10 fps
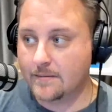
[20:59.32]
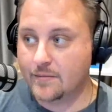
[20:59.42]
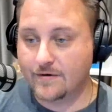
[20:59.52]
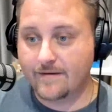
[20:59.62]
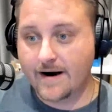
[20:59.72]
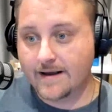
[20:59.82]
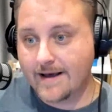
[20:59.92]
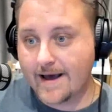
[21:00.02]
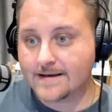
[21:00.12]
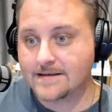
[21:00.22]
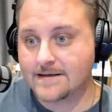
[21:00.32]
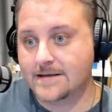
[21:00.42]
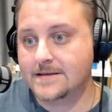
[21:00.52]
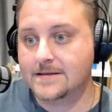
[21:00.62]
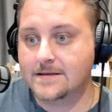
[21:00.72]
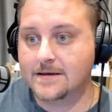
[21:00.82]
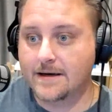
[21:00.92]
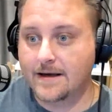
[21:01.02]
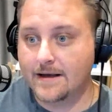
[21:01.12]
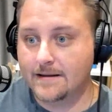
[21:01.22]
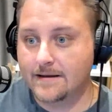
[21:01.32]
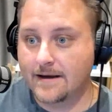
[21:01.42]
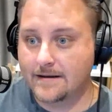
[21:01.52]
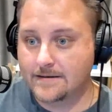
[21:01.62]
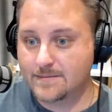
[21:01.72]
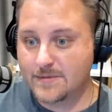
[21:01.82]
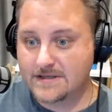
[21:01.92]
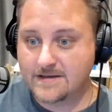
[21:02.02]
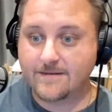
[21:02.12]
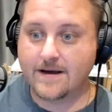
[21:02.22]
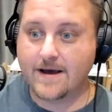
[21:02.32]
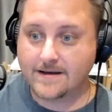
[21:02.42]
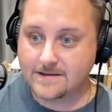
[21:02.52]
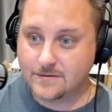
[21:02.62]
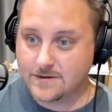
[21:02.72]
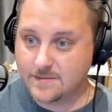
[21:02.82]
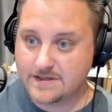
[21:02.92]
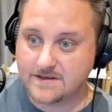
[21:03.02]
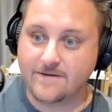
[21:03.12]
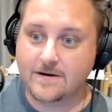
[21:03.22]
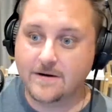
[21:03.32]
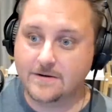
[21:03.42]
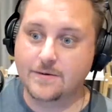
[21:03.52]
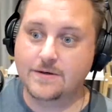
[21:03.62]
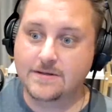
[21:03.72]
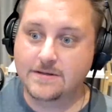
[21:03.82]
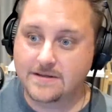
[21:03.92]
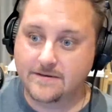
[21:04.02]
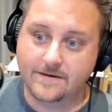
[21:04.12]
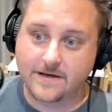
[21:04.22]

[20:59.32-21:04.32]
provide access and specific access to specific resources, even